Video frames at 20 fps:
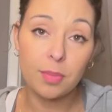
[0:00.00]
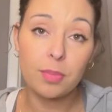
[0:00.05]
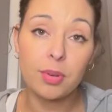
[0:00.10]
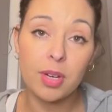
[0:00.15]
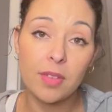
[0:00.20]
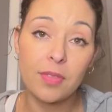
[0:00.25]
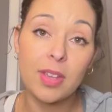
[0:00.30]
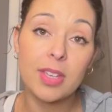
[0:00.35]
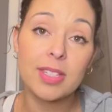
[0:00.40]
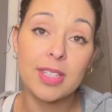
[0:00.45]

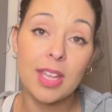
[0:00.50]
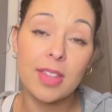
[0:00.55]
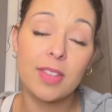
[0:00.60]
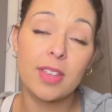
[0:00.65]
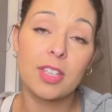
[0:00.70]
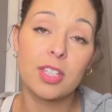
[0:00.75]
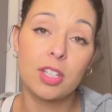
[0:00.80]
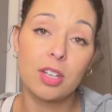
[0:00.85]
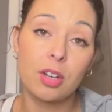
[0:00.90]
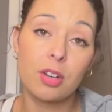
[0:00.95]
previously
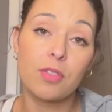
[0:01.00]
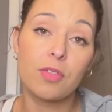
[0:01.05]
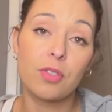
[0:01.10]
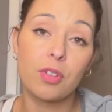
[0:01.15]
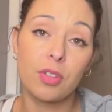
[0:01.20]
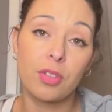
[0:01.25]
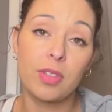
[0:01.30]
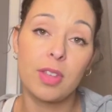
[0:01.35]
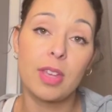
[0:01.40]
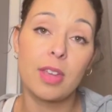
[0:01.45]
this year
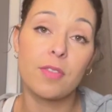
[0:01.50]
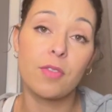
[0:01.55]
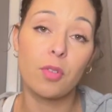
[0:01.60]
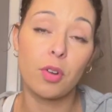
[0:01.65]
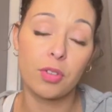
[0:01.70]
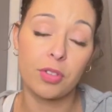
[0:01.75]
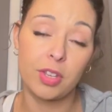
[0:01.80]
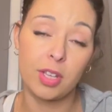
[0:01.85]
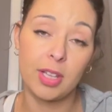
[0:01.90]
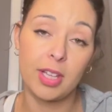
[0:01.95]
for the
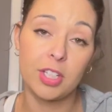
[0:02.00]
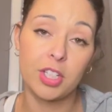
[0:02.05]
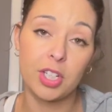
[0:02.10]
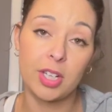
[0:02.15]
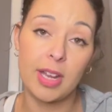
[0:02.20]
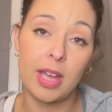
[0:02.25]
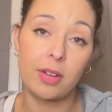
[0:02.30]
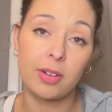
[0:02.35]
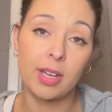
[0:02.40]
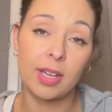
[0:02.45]
fourth declension
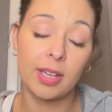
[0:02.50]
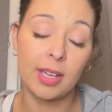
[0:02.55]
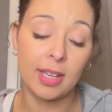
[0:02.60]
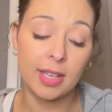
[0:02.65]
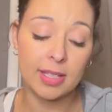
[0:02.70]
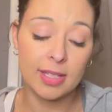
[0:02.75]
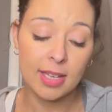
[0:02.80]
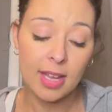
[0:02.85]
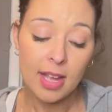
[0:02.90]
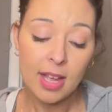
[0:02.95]
noun
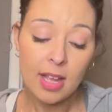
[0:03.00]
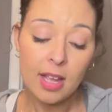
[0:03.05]
endings,